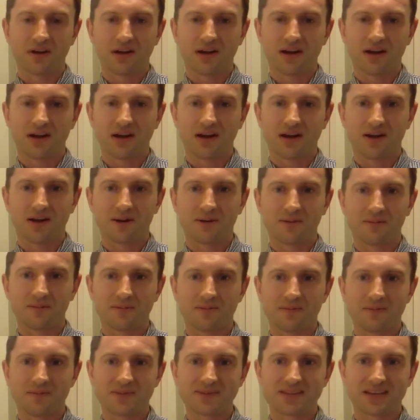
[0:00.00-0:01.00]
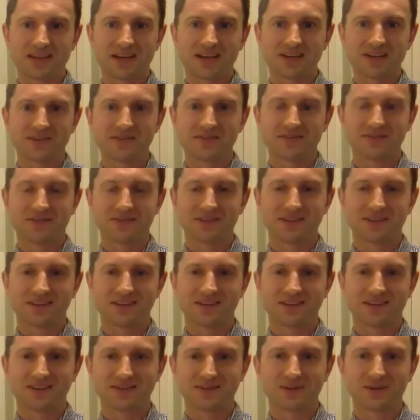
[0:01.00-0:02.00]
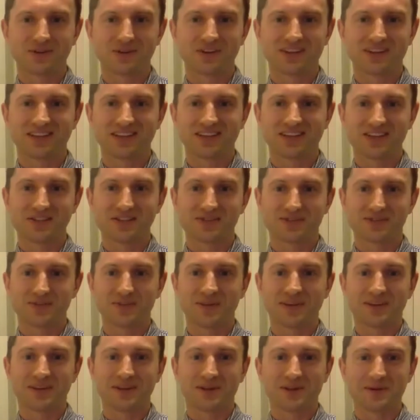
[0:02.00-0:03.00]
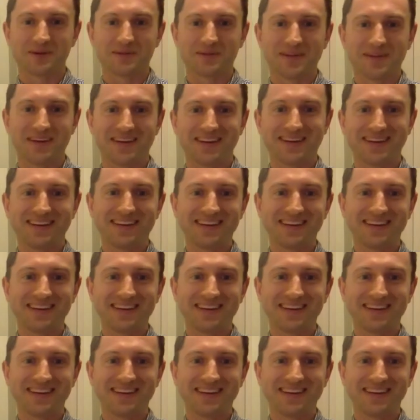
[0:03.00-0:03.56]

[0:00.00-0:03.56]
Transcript: It's kind of a roll of the dice for me a little bit.